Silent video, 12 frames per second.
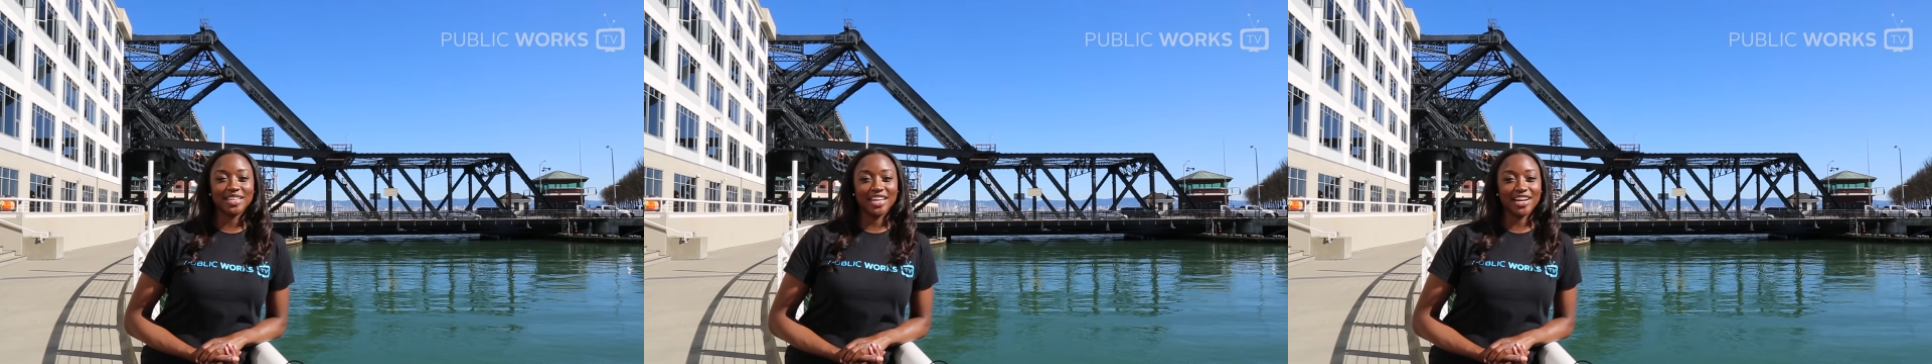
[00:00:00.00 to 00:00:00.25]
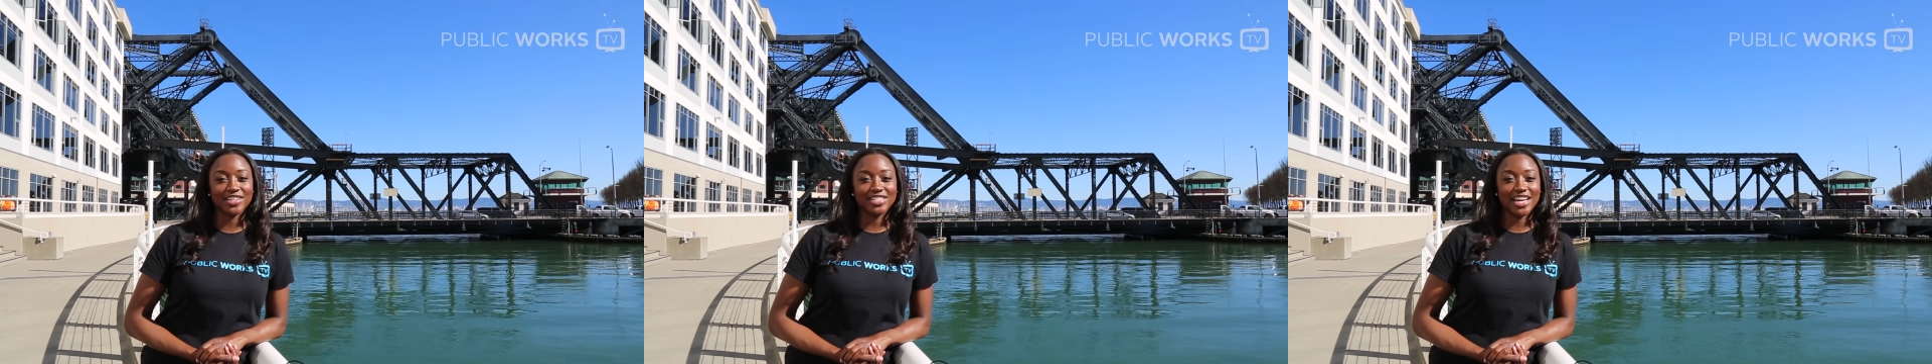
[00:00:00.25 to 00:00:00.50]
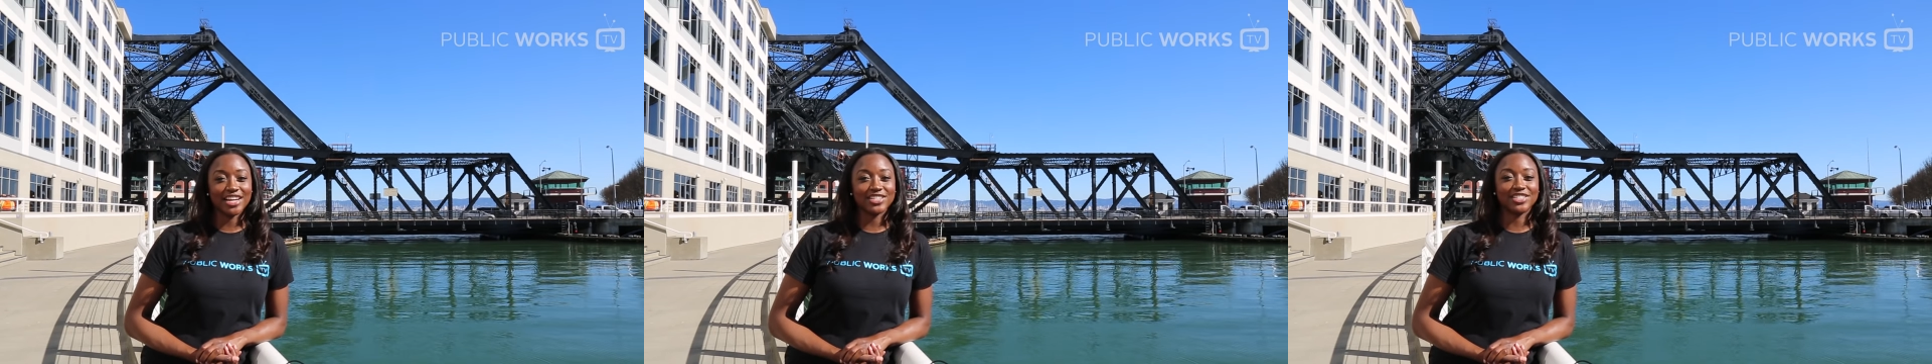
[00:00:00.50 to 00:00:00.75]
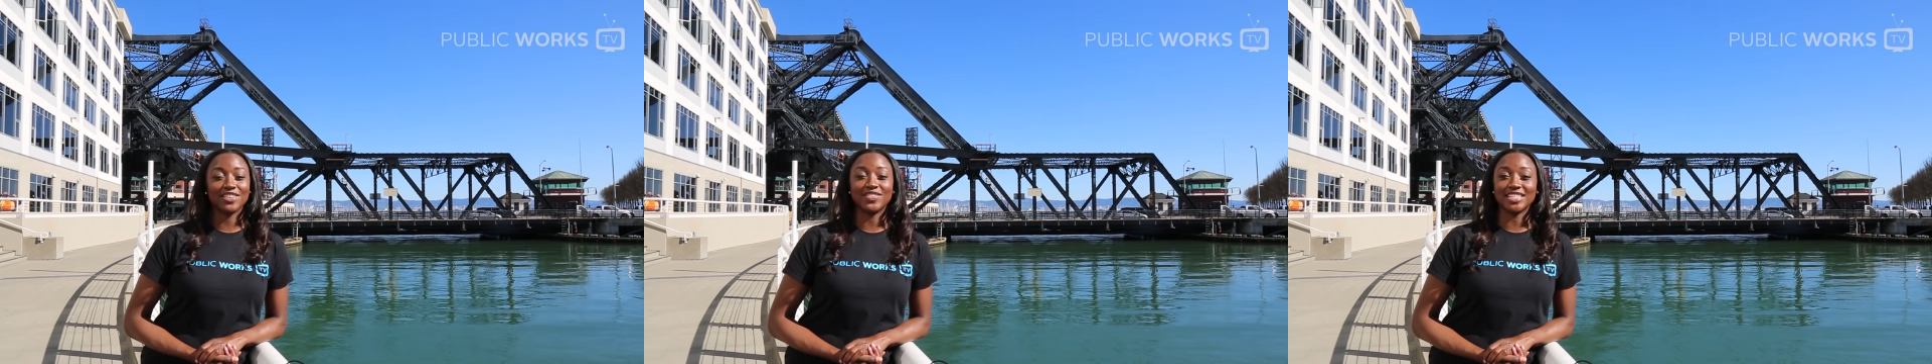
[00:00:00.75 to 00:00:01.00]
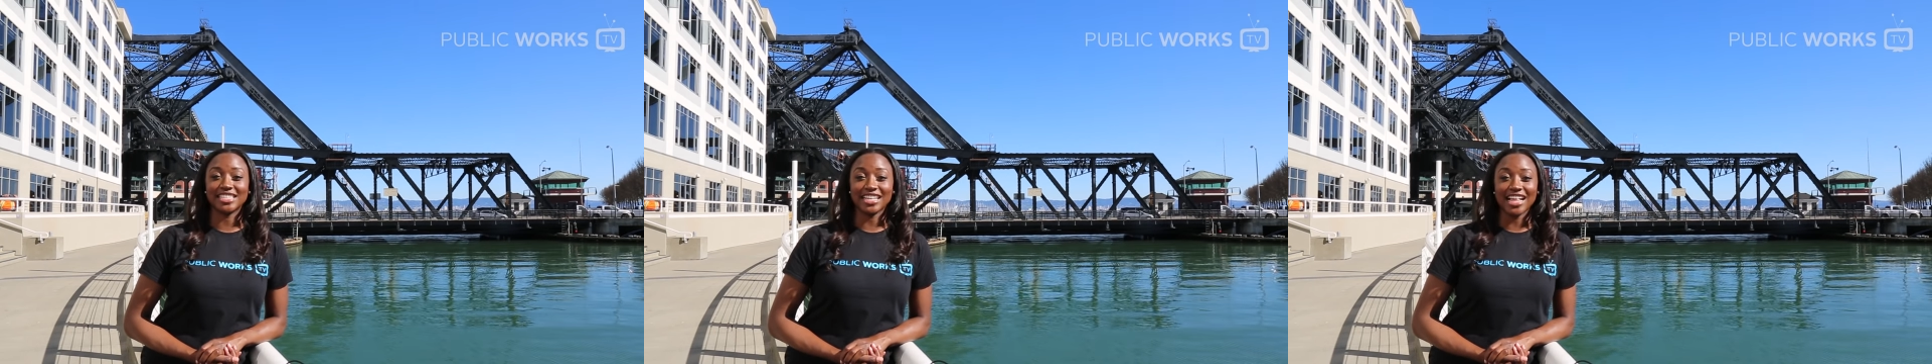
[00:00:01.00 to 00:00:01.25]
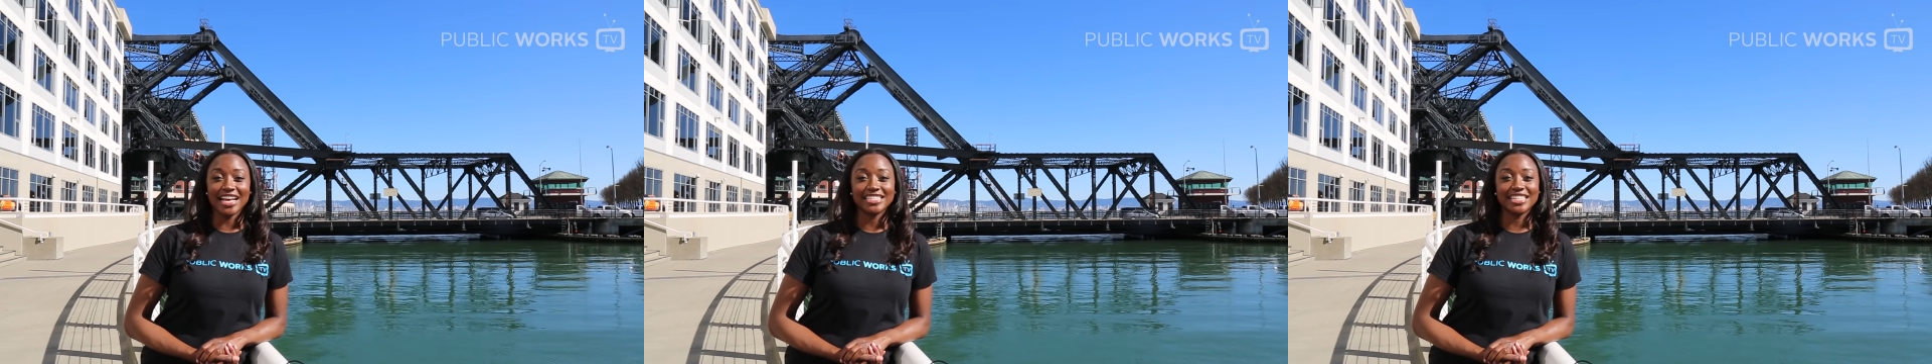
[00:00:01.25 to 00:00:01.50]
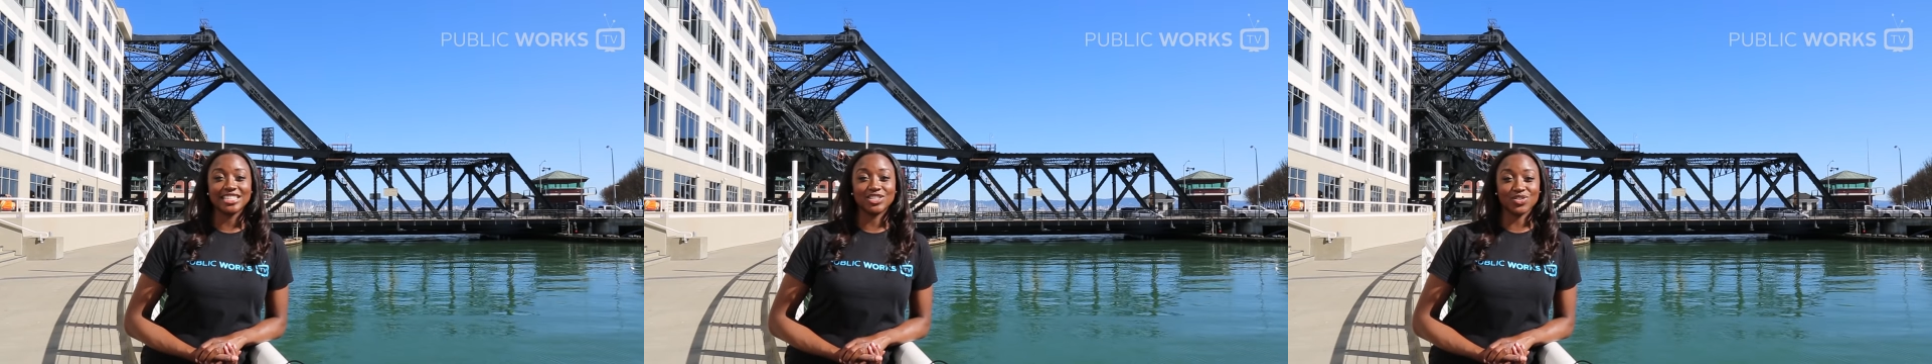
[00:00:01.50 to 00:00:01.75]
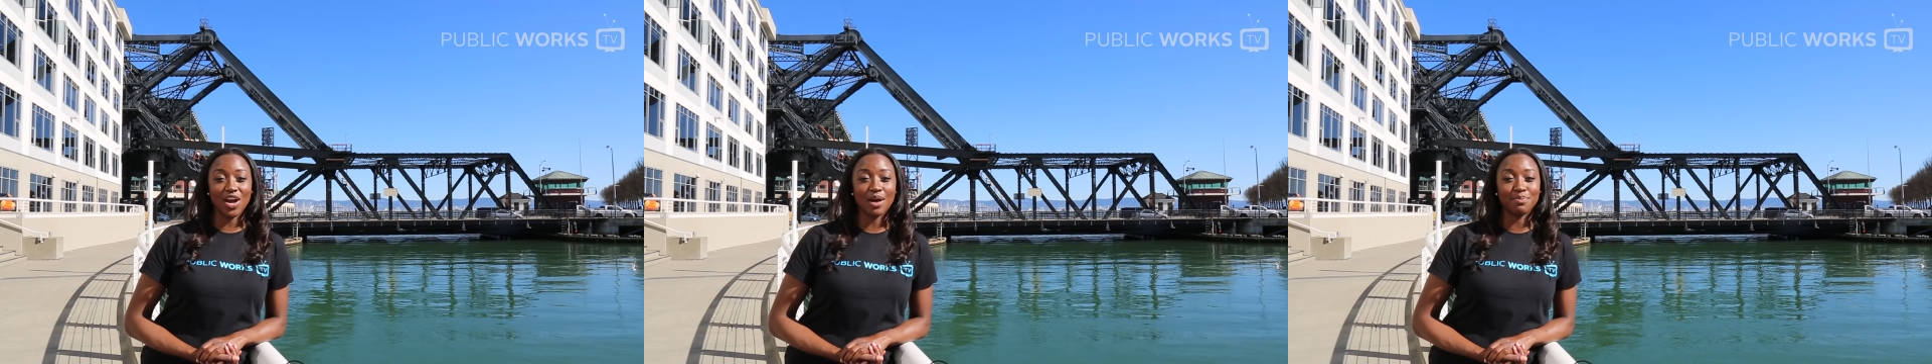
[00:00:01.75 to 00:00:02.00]
caretakers of this classic
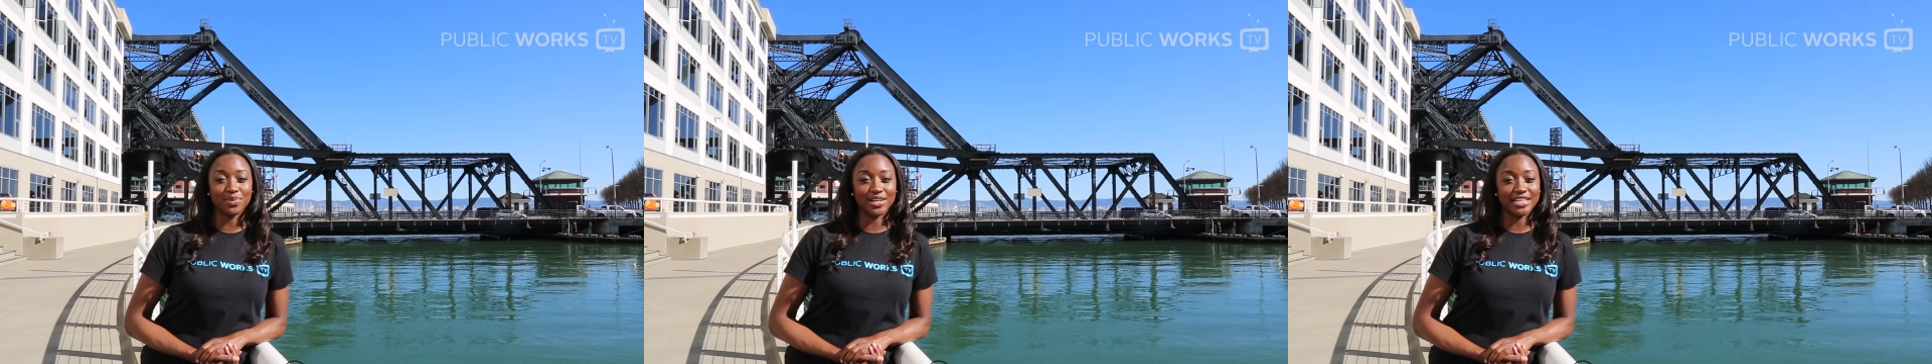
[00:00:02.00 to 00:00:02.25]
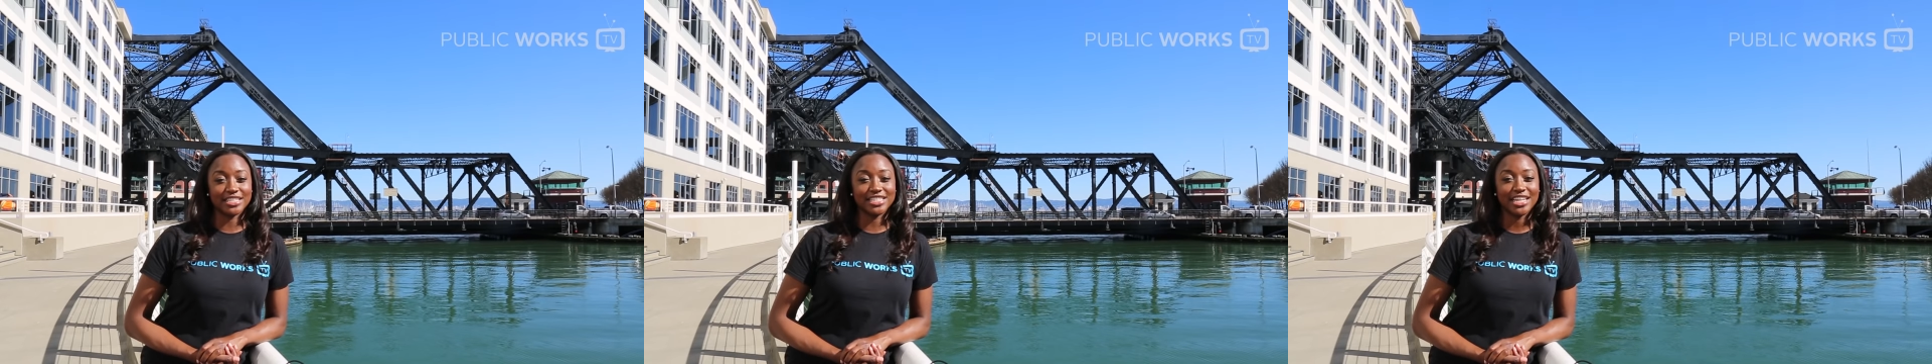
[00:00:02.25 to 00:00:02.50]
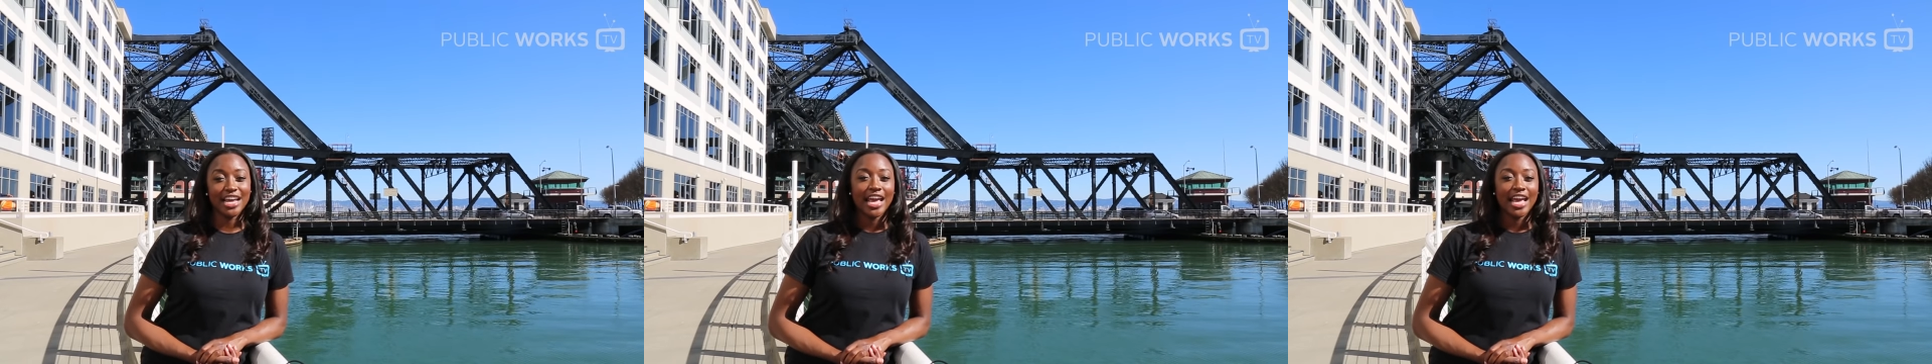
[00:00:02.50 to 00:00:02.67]
drawbridge,